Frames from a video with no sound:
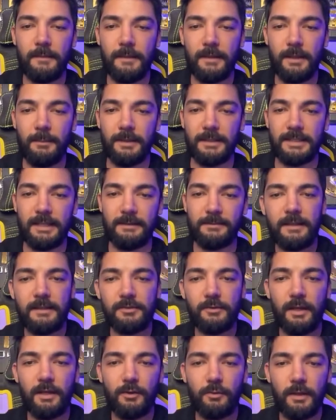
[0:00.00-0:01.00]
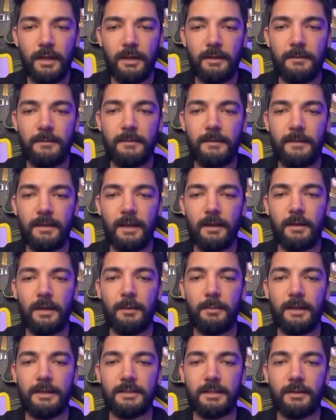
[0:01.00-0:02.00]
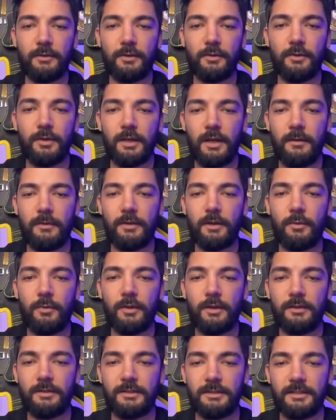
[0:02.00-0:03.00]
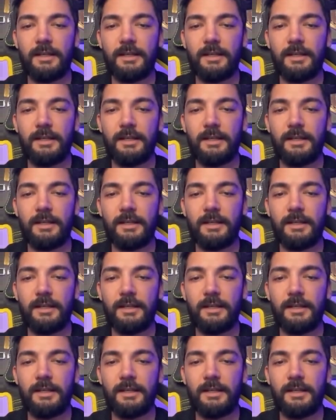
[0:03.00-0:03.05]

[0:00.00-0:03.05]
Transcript: Let me save this right away. I read my secret recovery words,